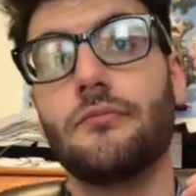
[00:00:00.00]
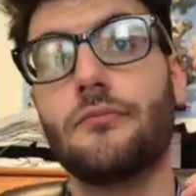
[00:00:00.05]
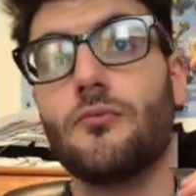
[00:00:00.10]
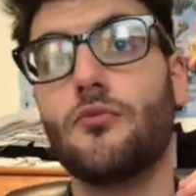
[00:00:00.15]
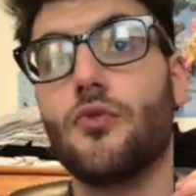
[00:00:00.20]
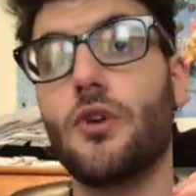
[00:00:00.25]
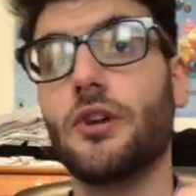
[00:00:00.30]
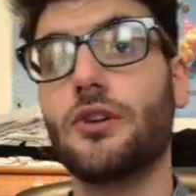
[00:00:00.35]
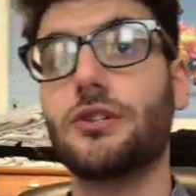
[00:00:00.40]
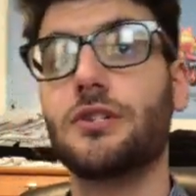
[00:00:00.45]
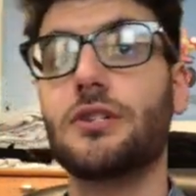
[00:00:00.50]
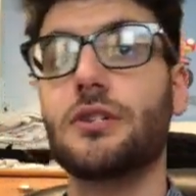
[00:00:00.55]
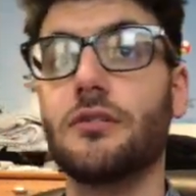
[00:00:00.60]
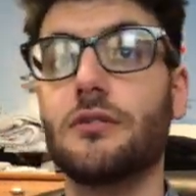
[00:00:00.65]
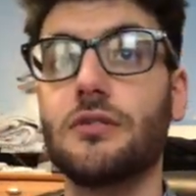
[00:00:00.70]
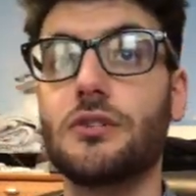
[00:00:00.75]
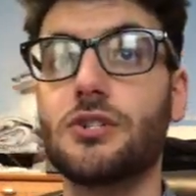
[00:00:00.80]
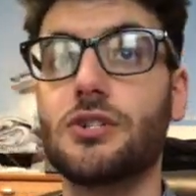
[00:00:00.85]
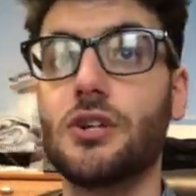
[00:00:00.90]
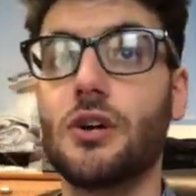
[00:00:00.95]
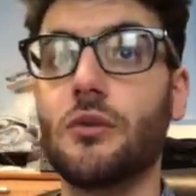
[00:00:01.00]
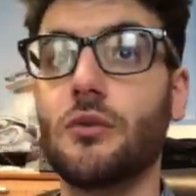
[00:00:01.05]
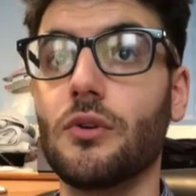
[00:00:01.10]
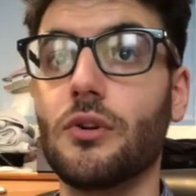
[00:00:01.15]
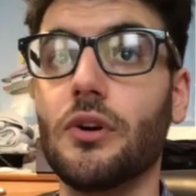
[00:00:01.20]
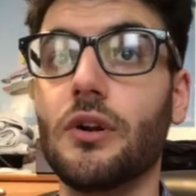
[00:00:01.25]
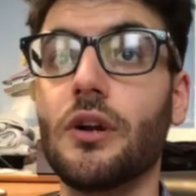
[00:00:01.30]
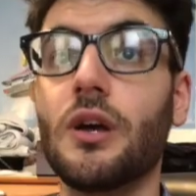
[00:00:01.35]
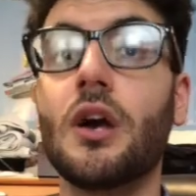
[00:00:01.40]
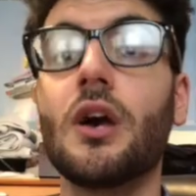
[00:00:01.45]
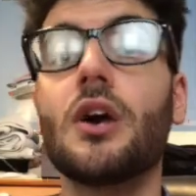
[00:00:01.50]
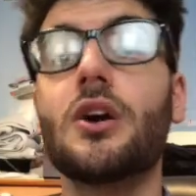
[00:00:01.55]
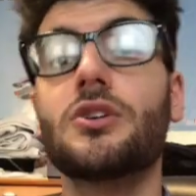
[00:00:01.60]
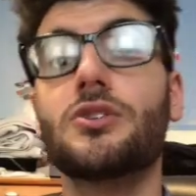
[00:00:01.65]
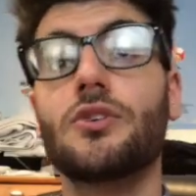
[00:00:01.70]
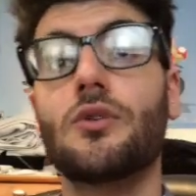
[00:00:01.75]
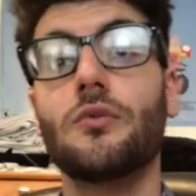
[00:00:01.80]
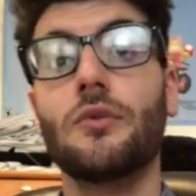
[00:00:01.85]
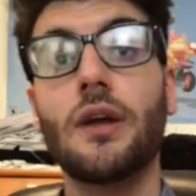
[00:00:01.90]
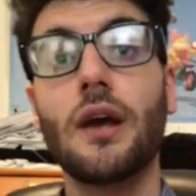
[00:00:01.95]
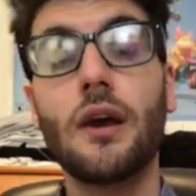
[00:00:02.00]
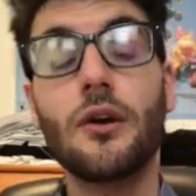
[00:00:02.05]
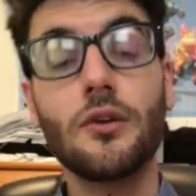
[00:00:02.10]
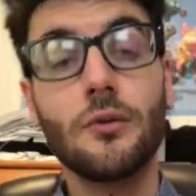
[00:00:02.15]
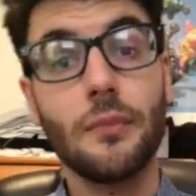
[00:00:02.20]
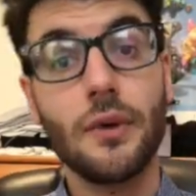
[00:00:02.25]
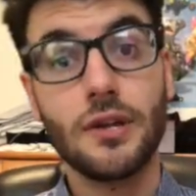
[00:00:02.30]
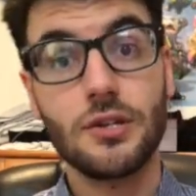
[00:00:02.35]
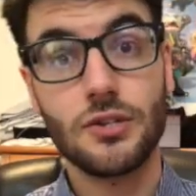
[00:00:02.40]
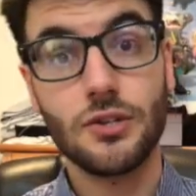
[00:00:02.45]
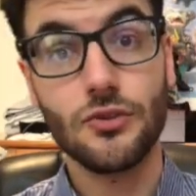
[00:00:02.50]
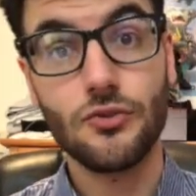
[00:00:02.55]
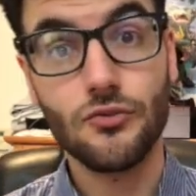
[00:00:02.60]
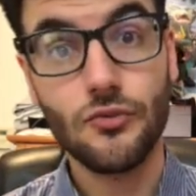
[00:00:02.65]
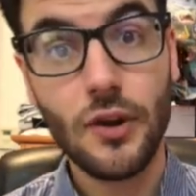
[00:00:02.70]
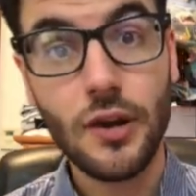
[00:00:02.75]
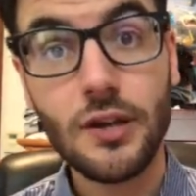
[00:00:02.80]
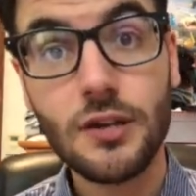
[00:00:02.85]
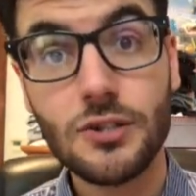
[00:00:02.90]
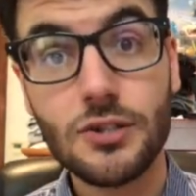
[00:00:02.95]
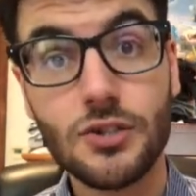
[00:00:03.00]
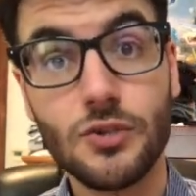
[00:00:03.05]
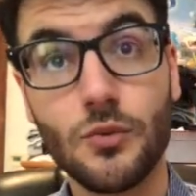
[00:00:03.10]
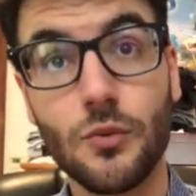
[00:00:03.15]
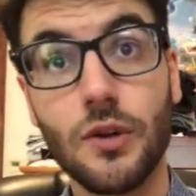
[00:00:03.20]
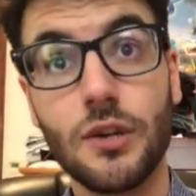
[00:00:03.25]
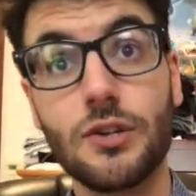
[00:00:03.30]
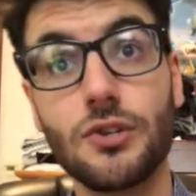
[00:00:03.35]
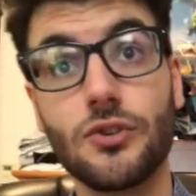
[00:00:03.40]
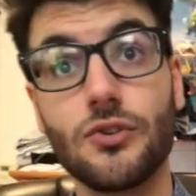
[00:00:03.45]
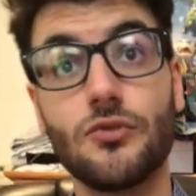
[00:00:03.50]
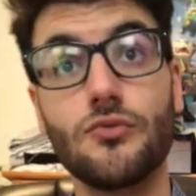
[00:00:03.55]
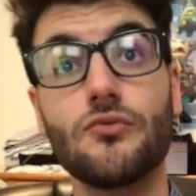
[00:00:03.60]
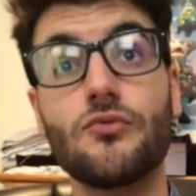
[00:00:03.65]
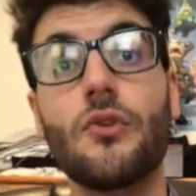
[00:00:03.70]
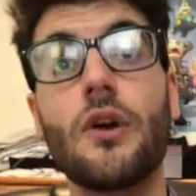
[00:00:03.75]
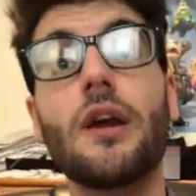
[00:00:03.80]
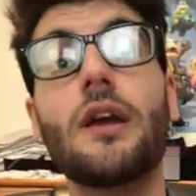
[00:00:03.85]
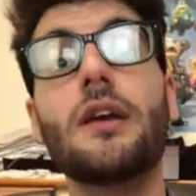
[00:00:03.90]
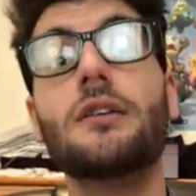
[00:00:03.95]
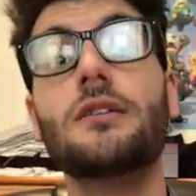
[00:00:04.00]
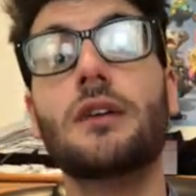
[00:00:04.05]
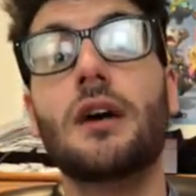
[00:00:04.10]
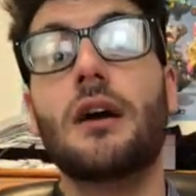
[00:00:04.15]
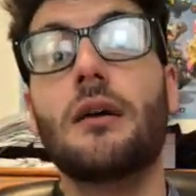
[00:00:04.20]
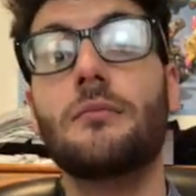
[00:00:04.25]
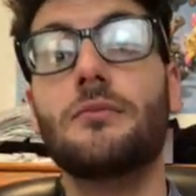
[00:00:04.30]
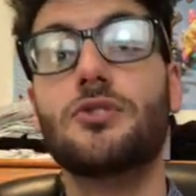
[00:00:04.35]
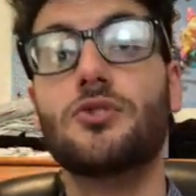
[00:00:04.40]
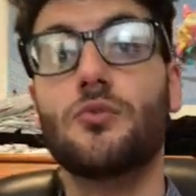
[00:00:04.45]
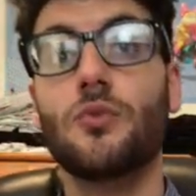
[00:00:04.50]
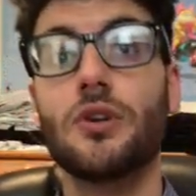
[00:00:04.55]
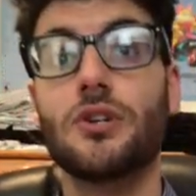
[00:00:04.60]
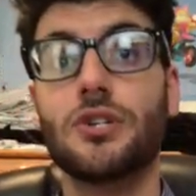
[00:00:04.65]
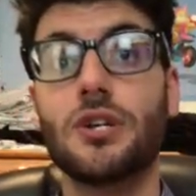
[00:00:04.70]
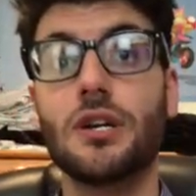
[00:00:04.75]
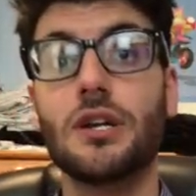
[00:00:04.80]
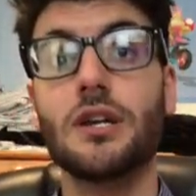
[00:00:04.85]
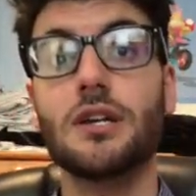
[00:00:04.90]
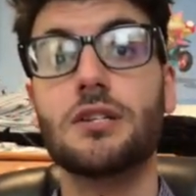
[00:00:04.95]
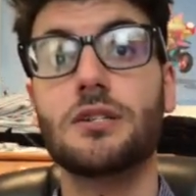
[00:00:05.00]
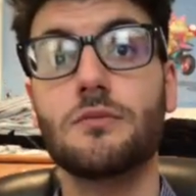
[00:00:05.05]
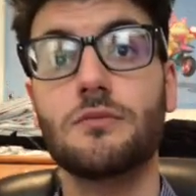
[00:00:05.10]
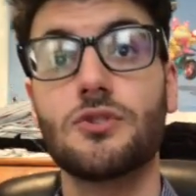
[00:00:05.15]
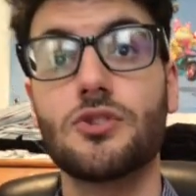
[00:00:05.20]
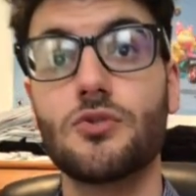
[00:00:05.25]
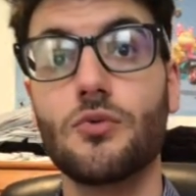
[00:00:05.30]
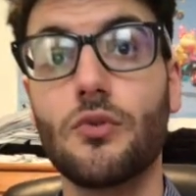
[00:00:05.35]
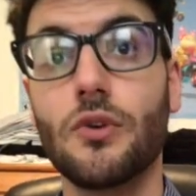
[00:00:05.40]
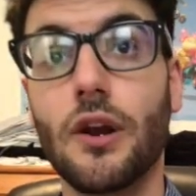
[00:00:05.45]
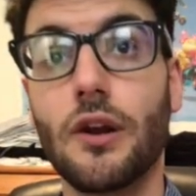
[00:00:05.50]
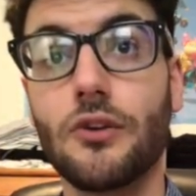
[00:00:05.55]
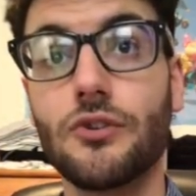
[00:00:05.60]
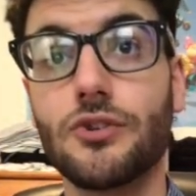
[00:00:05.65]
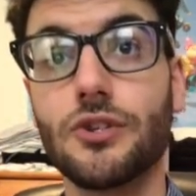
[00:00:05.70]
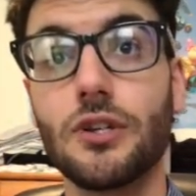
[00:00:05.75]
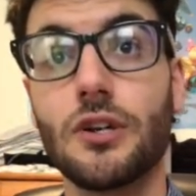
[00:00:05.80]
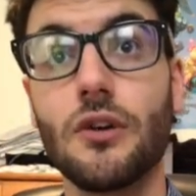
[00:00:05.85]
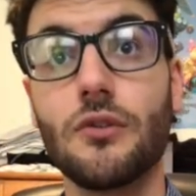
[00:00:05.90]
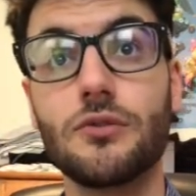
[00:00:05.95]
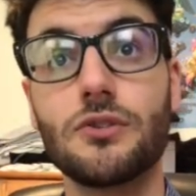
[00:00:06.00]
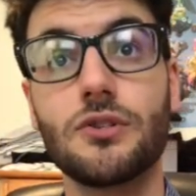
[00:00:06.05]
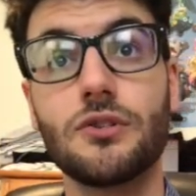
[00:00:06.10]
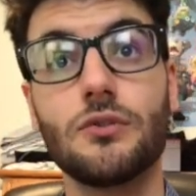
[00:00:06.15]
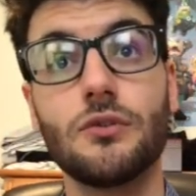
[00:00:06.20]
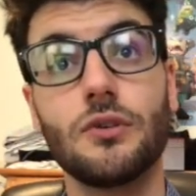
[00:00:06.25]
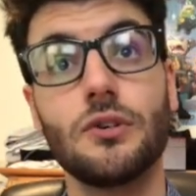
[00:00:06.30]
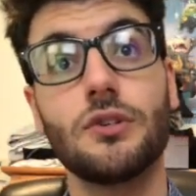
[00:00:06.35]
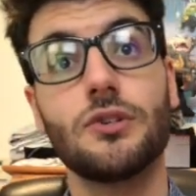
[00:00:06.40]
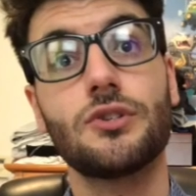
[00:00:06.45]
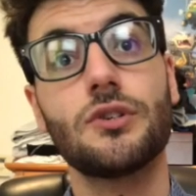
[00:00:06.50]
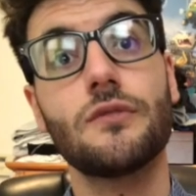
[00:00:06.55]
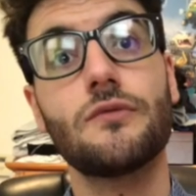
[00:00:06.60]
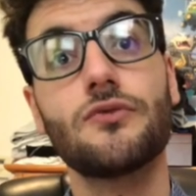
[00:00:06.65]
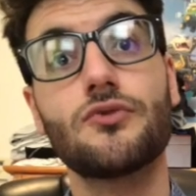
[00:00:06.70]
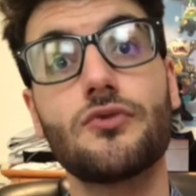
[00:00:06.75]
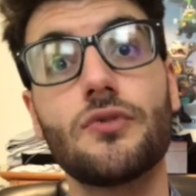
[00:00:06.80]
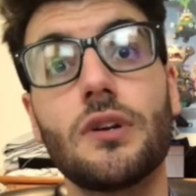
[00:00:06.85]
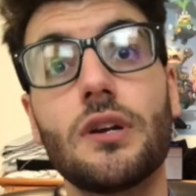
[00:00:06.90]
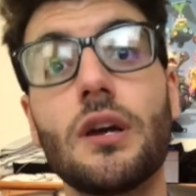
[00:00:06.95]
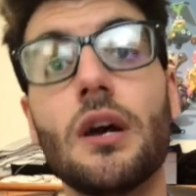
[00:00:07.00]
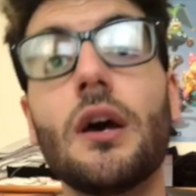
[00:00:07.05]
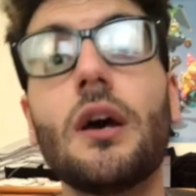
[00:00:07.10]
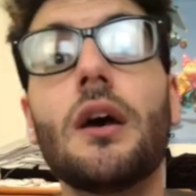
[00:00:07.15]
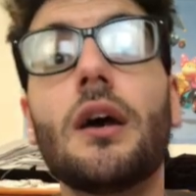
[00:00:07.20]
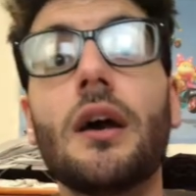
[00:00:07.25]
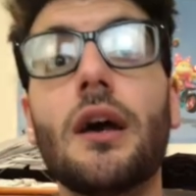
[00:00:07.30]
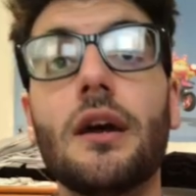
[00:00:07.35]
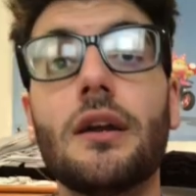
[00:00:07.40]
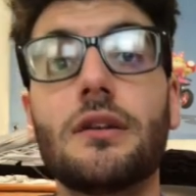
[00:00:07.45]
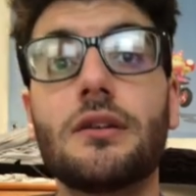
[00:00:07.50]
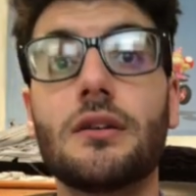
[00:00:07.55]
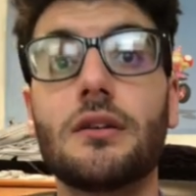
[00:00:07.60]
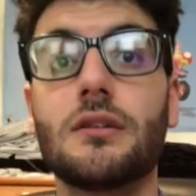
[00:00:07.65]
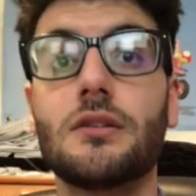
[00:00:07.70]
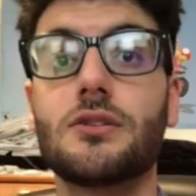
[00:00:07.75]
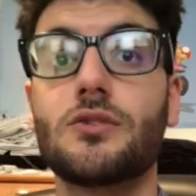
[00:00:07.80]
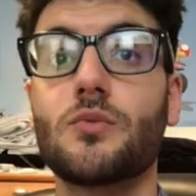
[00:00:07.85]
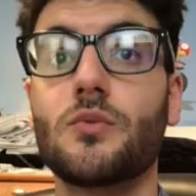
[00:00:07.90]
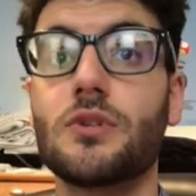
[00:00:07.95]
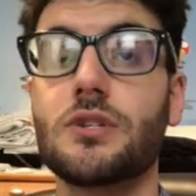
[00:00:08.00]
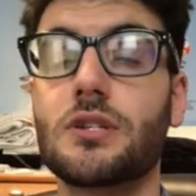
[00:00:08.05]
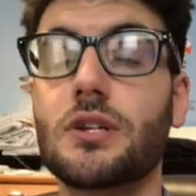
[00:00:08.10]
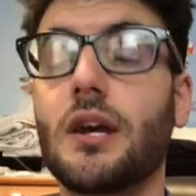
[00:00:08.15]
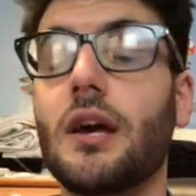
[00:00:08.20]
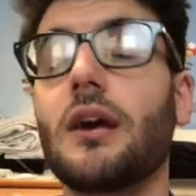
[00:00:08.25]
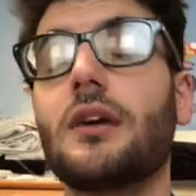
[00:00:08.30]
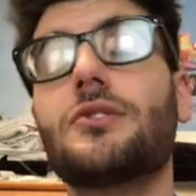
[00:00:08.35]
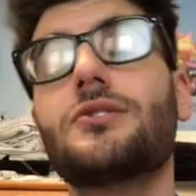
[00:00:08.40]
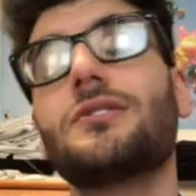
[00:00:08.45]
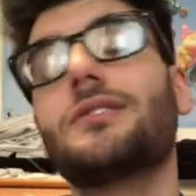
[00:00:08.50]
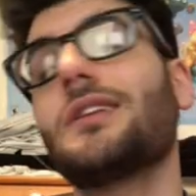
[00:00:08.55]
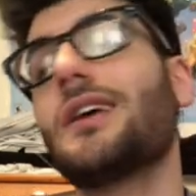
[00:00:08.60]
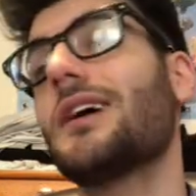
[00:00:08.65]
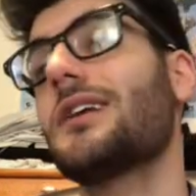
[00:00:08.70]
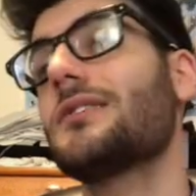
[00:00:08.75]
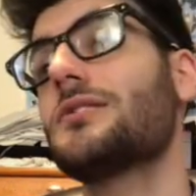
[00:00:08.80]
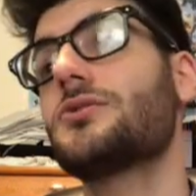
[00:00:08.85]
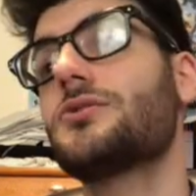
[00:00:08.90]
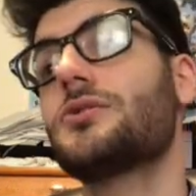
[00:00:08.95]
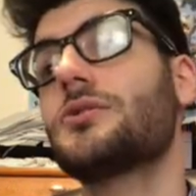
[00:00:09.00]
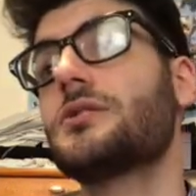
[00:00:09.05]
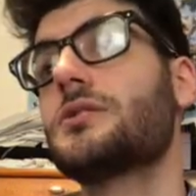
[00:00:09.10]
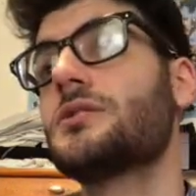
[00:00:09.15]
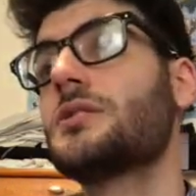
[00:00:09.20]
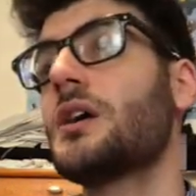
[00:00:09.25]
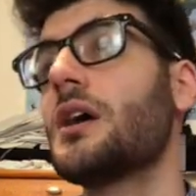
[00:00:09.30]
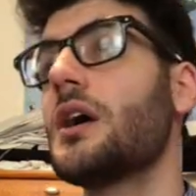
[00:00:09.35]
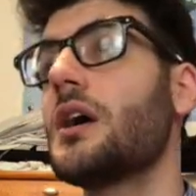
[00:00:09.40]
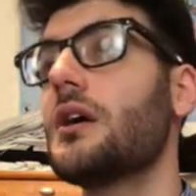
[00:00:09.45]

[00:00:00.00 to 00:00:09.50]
Registeel is so good. So now he makes a great switch, great time switch, and he has some stored energy, goes into a Shiftry, into this Whiscash, and that is just...